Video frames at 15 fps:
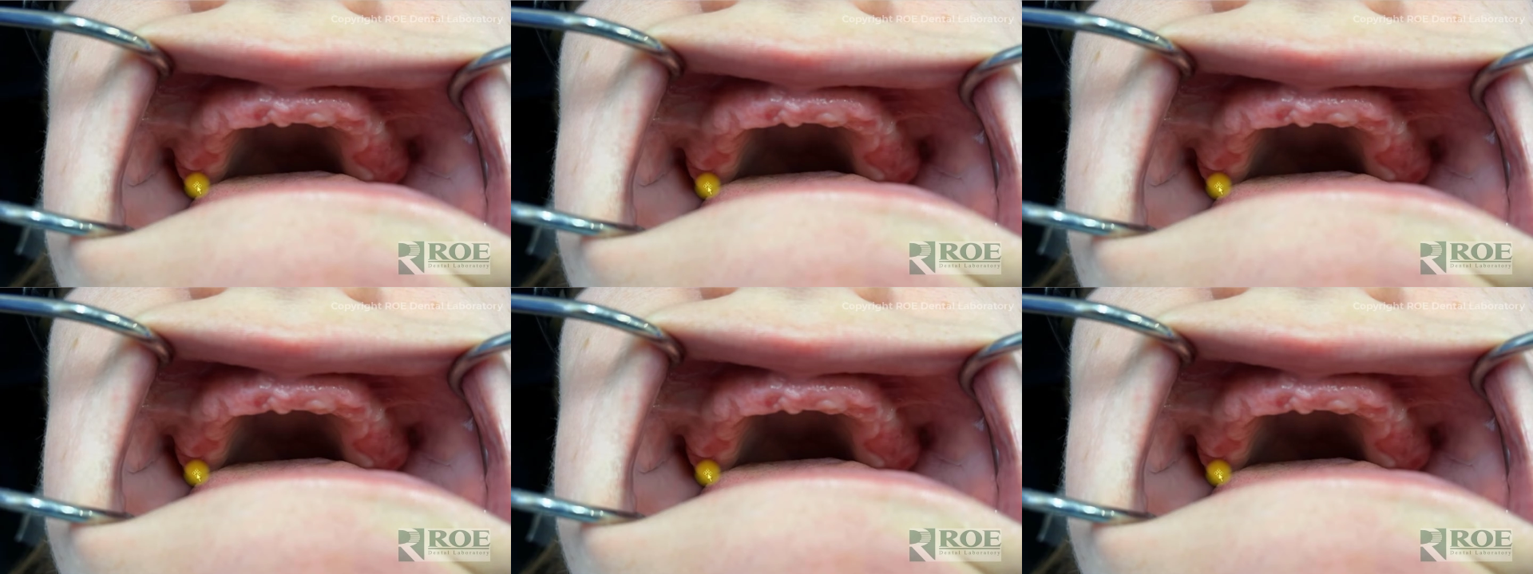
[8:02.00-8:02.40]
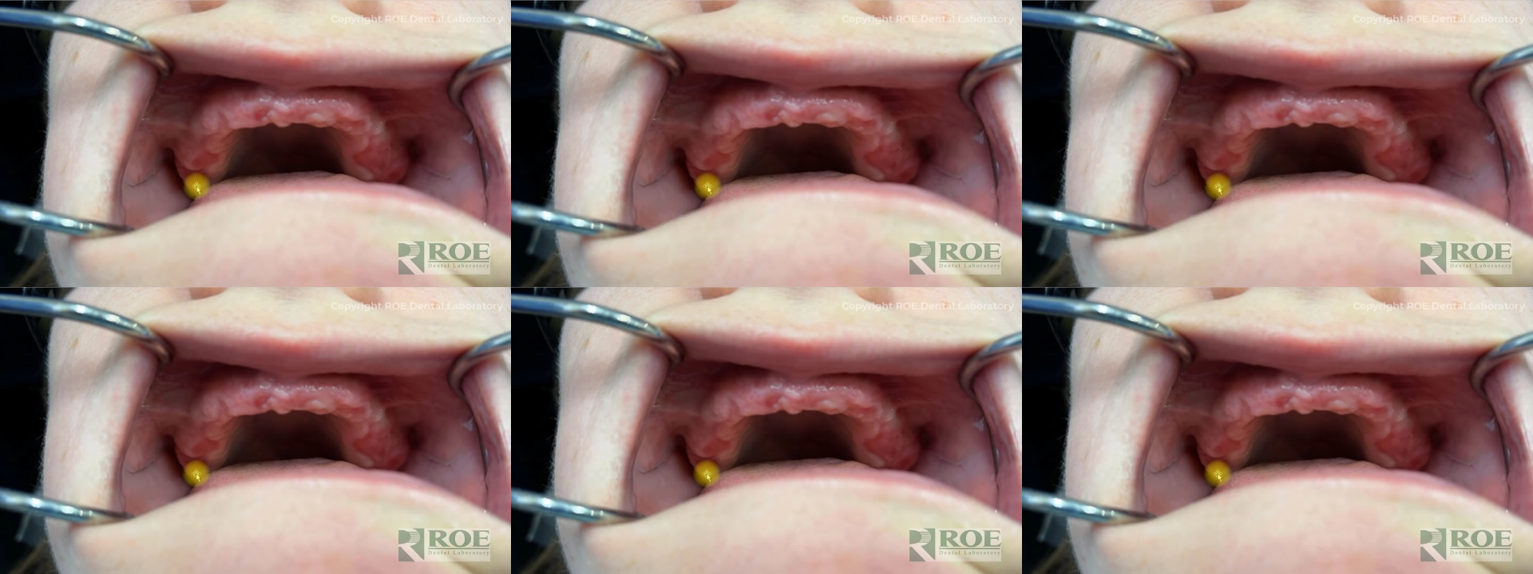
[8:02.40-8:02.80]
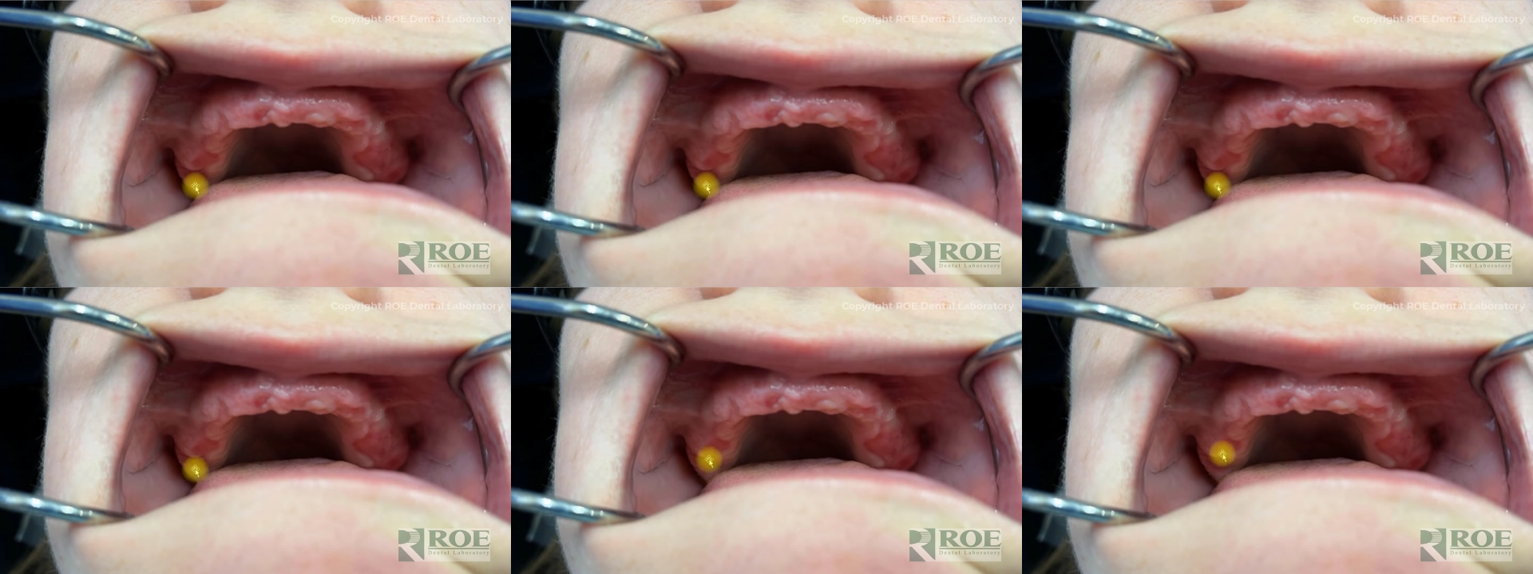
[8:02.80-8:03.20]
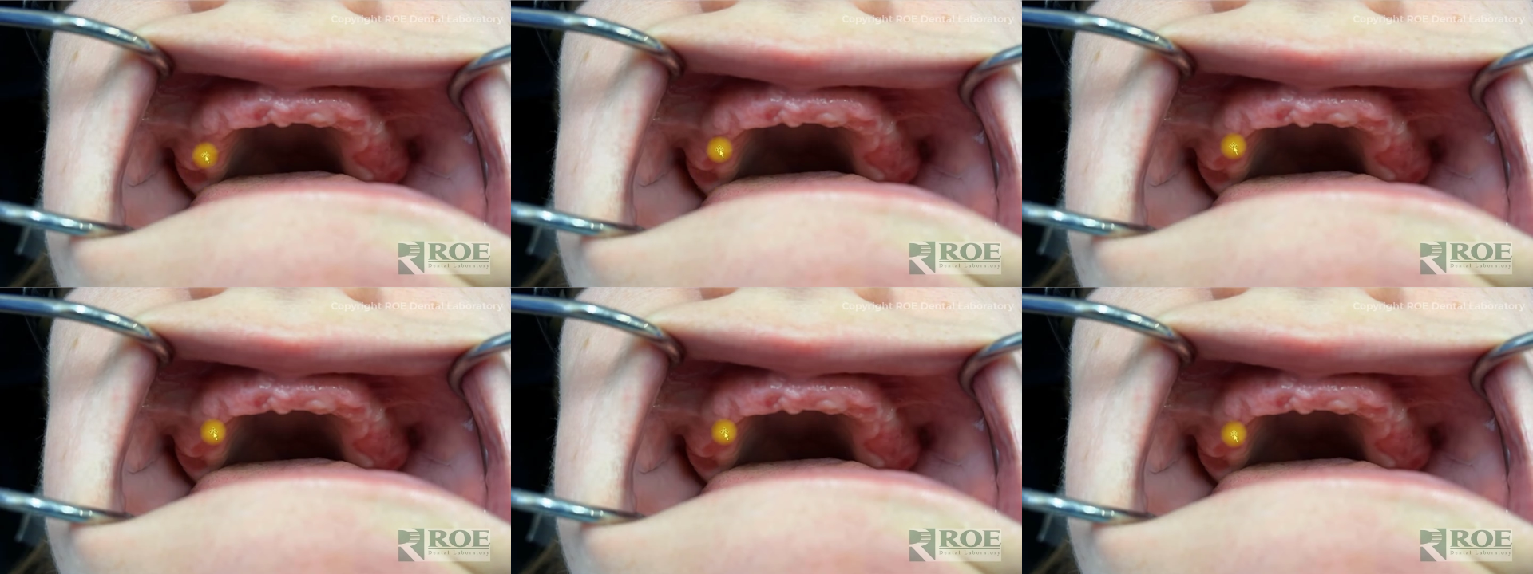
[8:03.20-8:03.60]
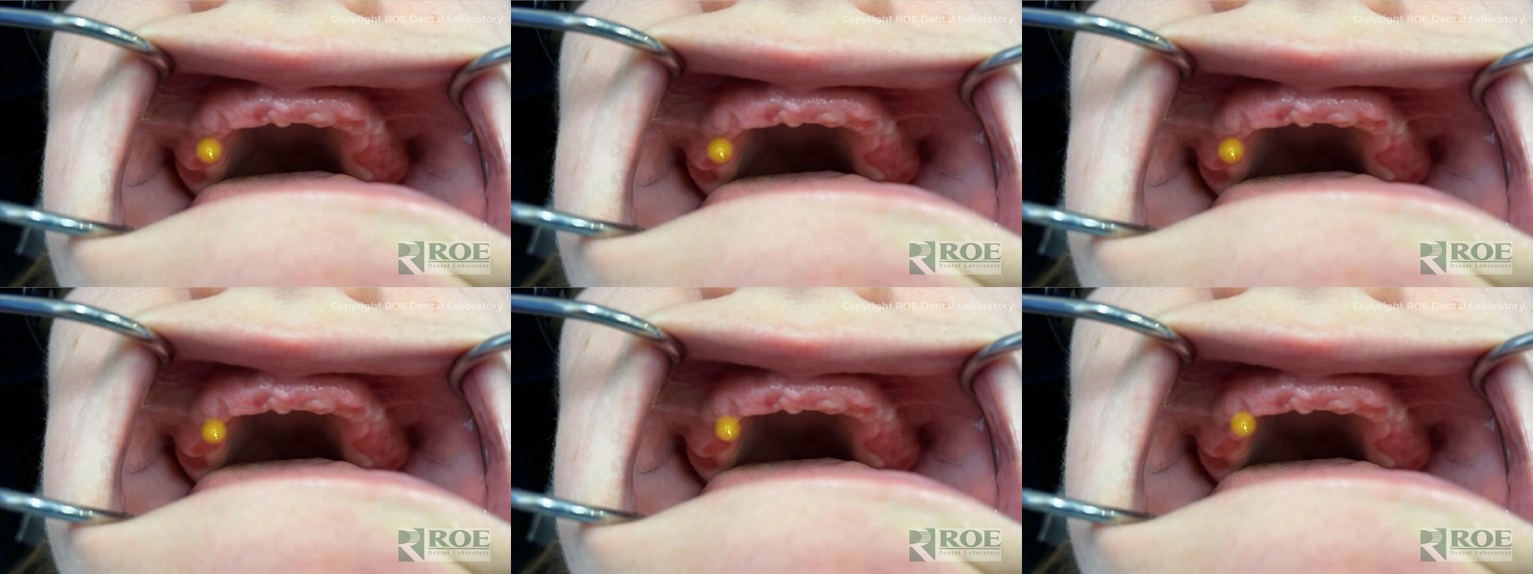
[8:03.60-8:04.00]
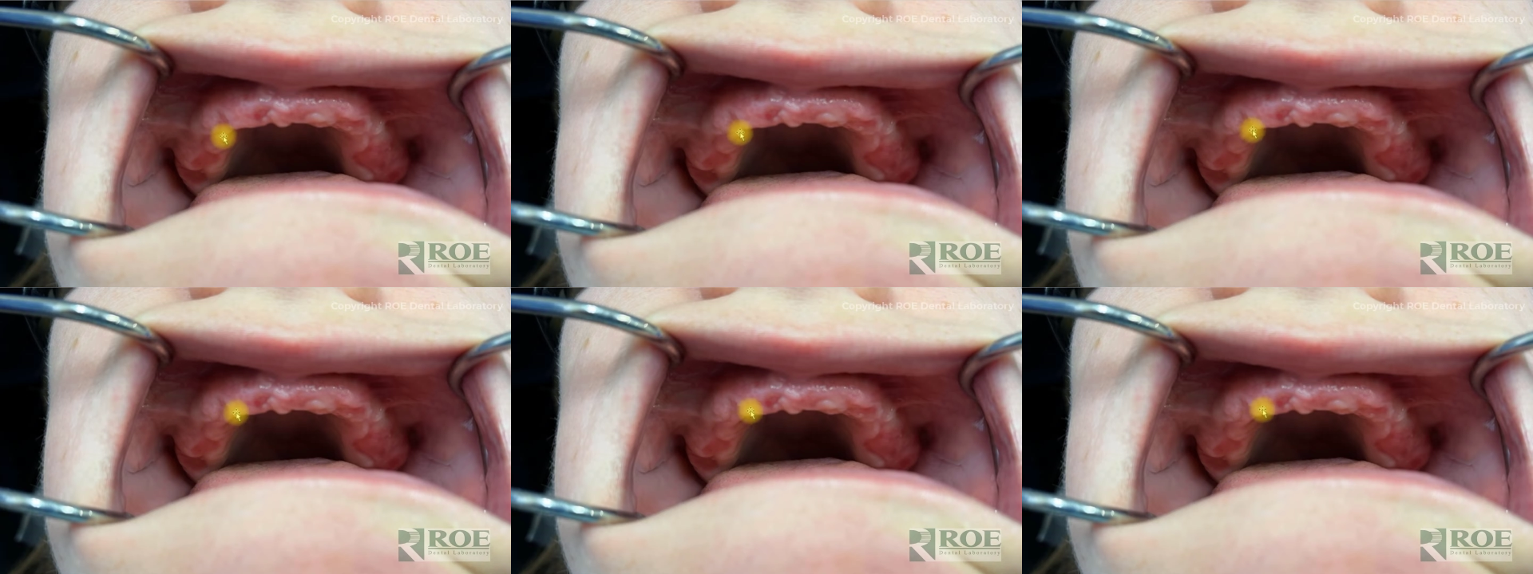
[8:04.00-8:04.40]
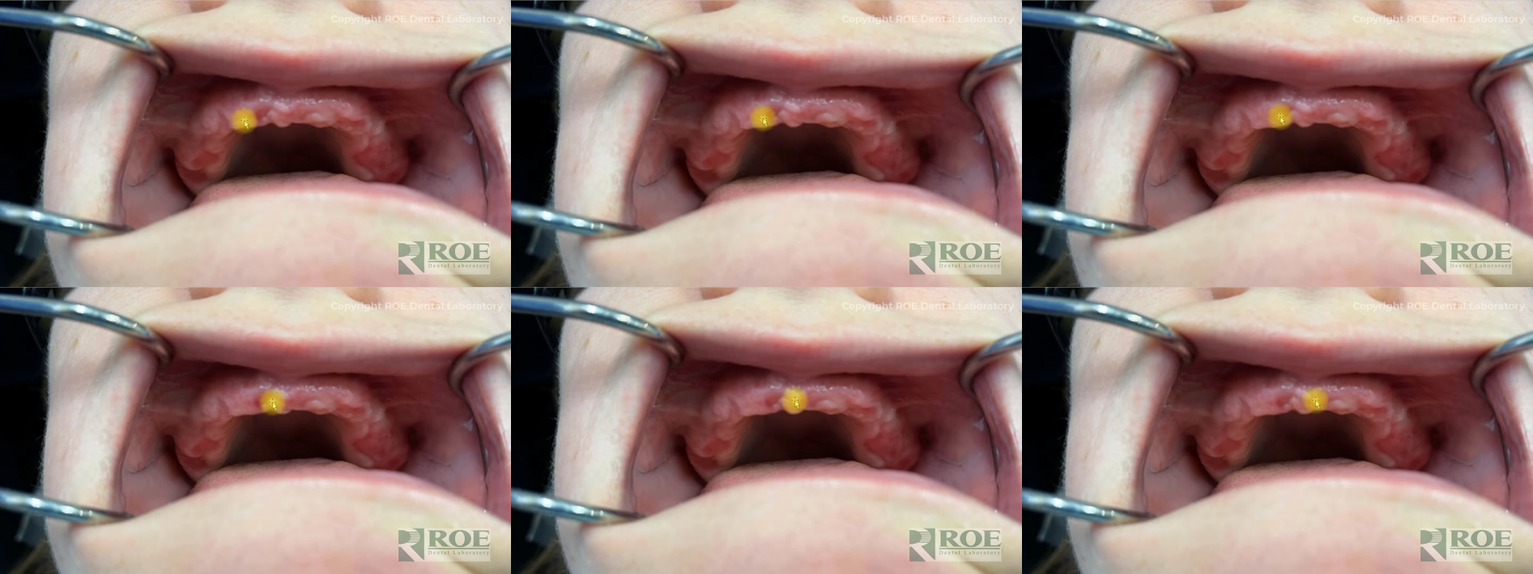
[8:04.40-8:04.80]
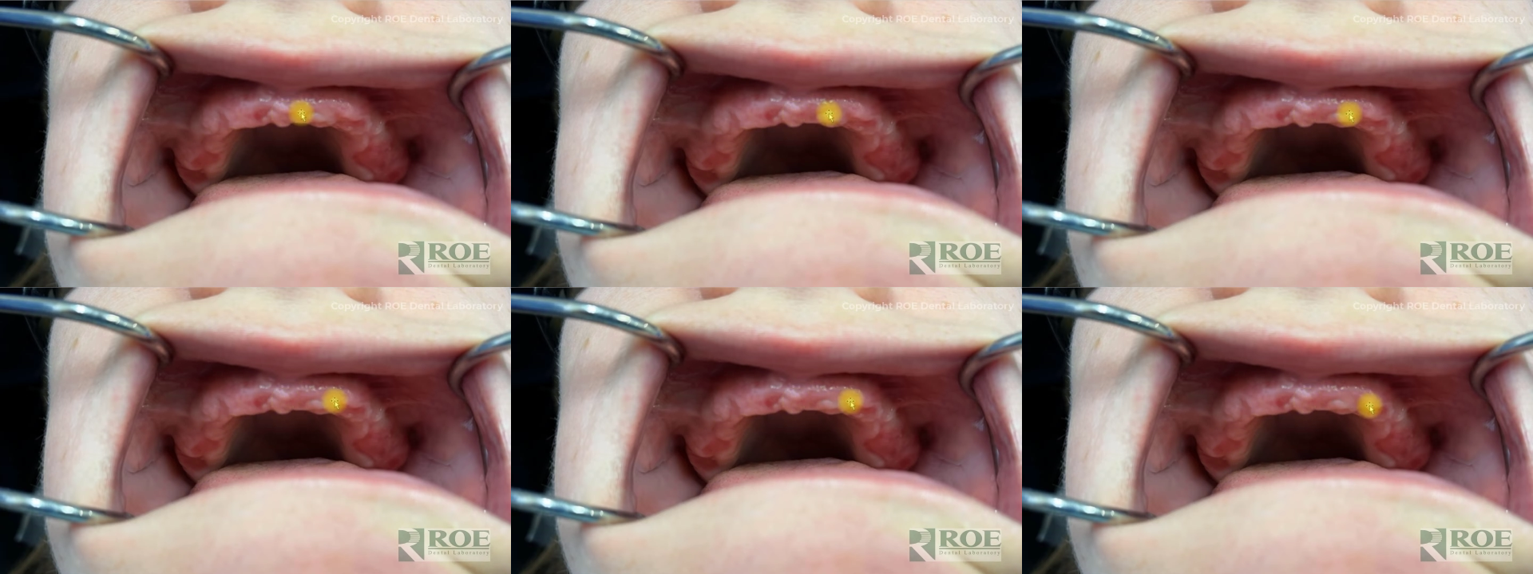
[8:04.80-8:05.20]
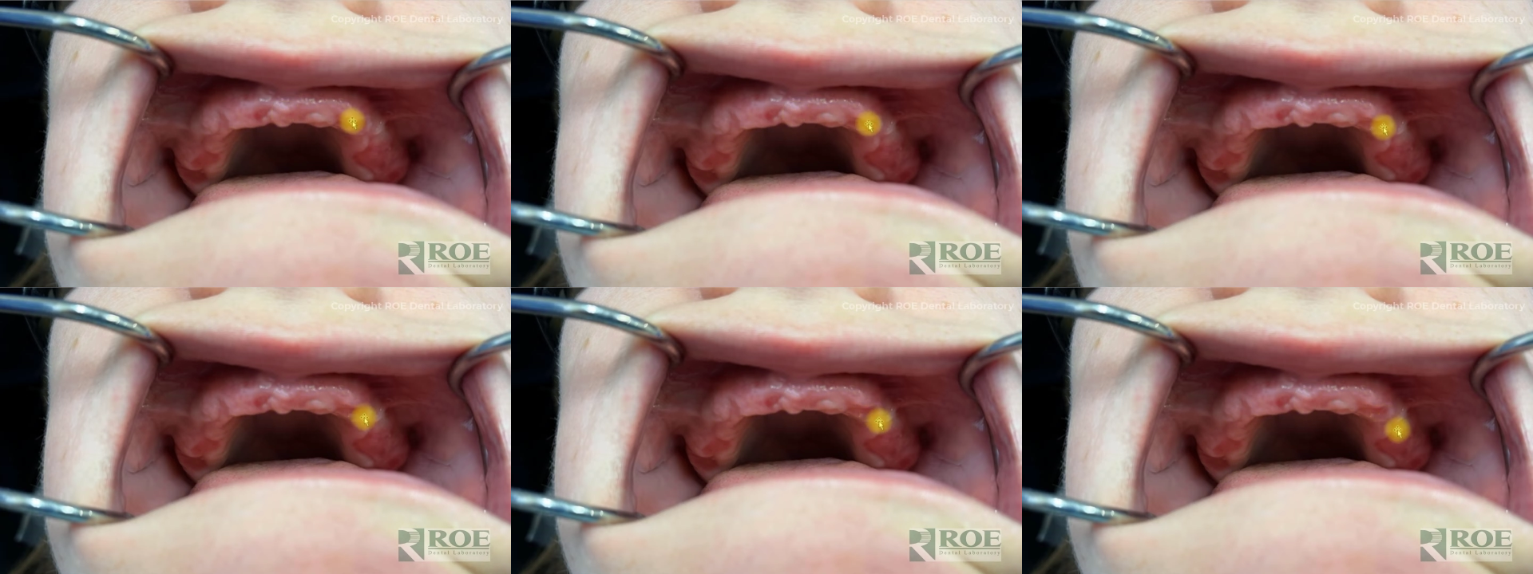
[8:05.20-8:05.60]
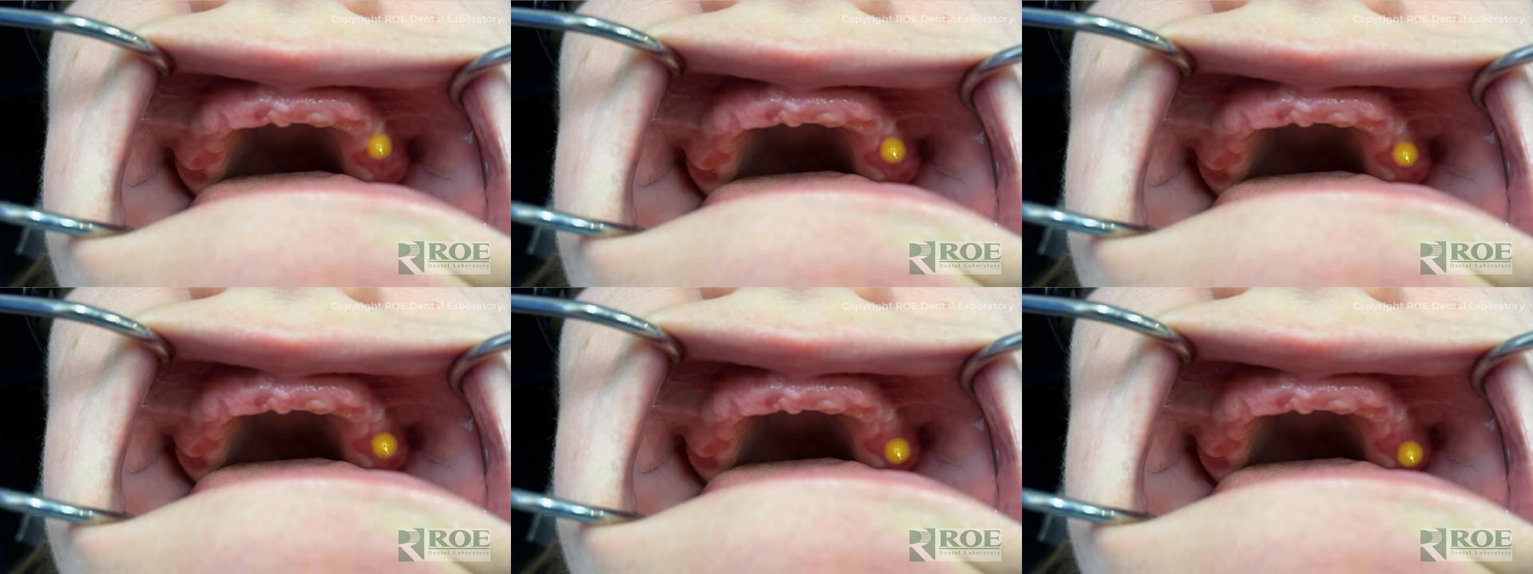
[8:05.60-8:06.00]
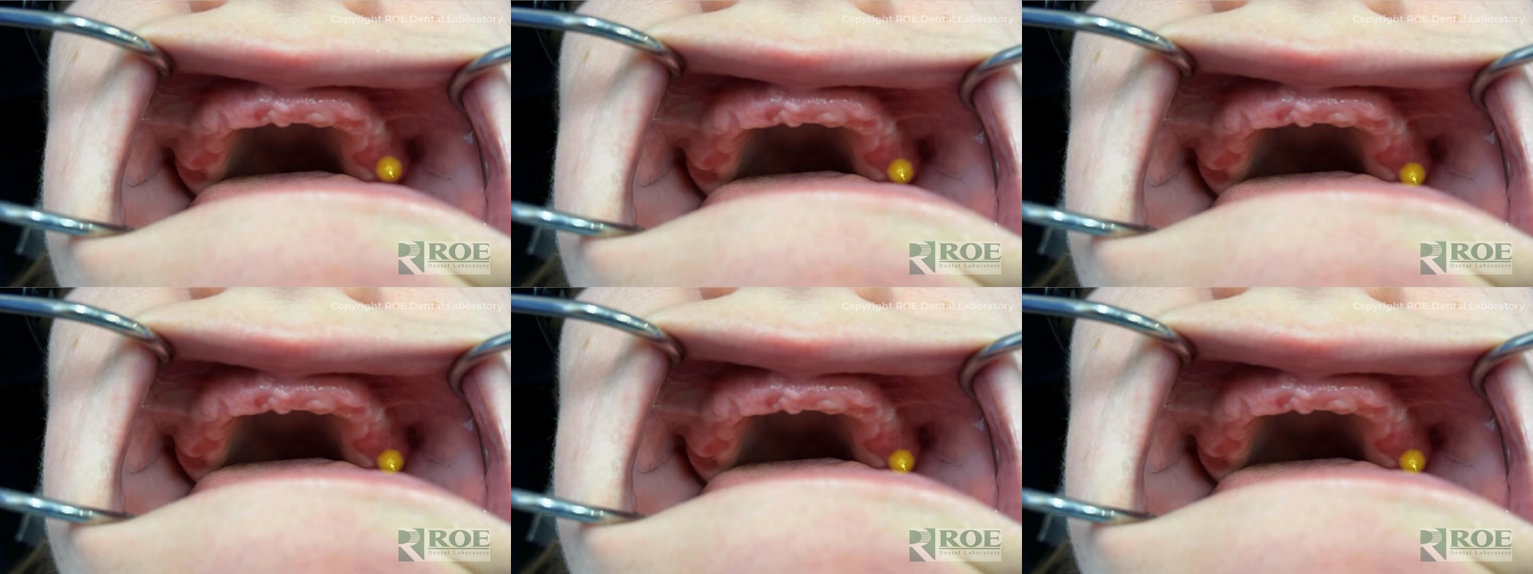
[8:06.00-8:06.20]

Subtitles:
Nobody's mouth can be seen.